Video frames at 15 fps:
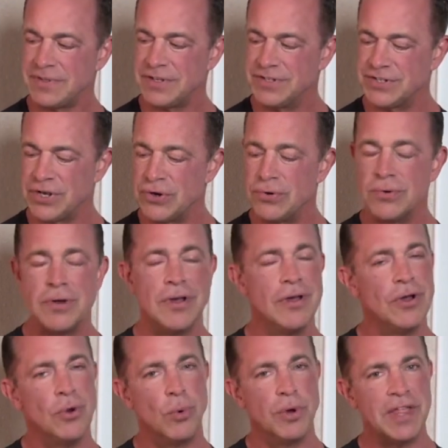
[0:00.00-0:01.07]
So
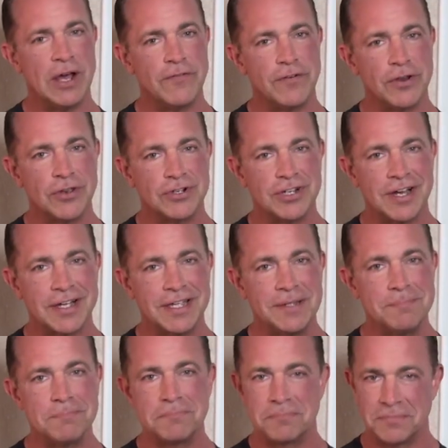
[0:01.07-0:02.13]
without further
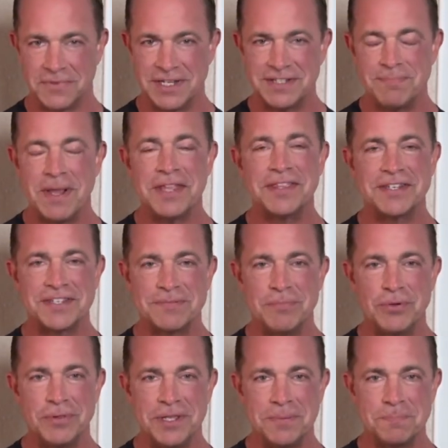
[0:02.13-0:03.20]
talking, let's make this
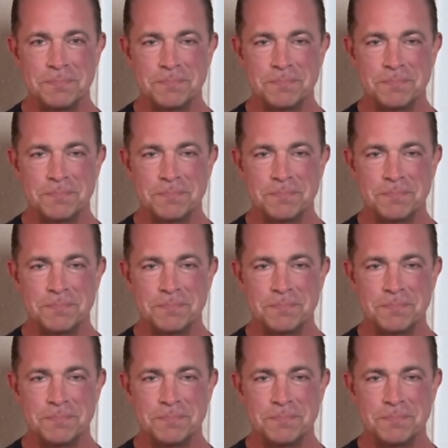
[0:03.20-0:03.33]
smoothie.